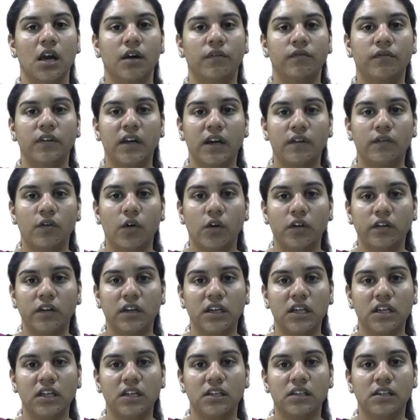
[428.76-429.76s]
We have
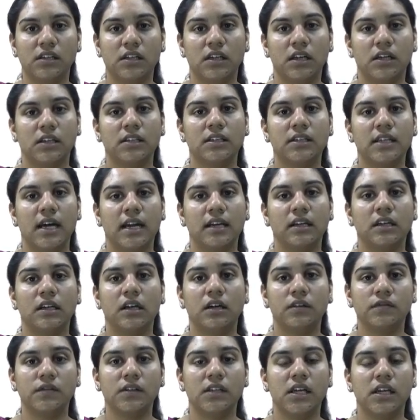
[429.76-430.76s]
already discussed that
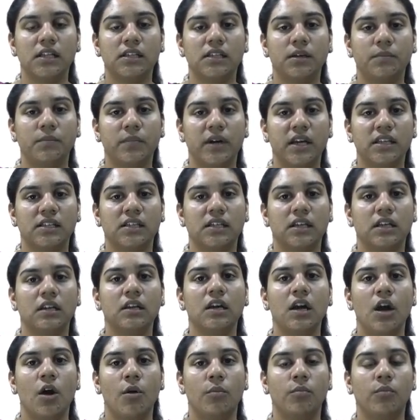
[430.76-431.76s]
nerve cells are present
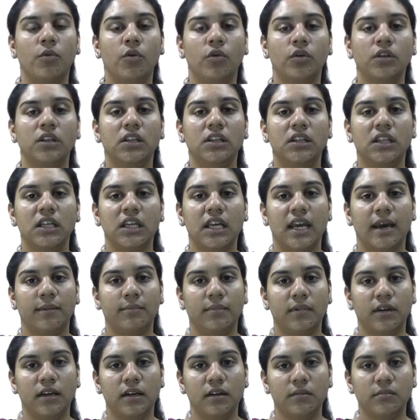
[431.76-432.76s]
both in the
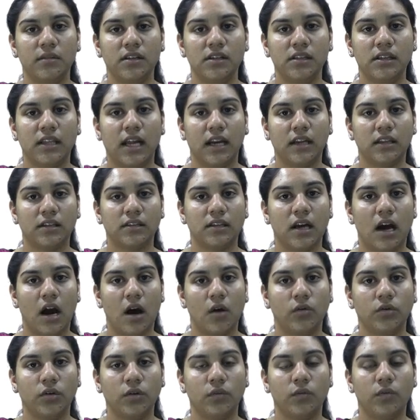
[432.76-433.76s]
epidermis, that is the
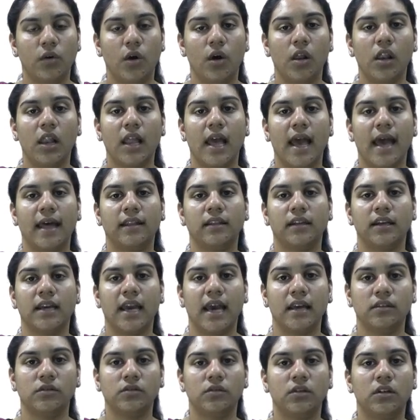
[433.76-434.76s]
outer wall, and the
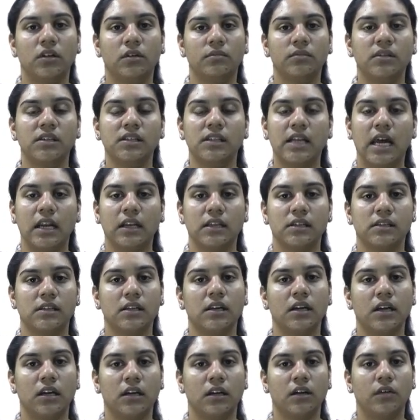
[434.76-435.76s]
gastrodermis, that is
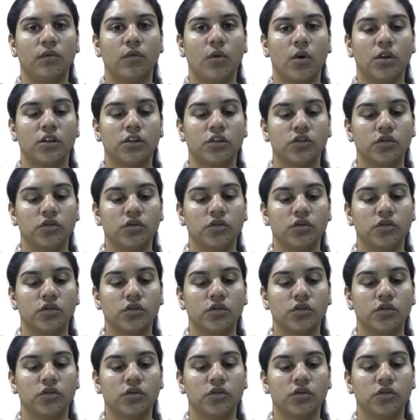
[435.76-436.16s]
the inner wall.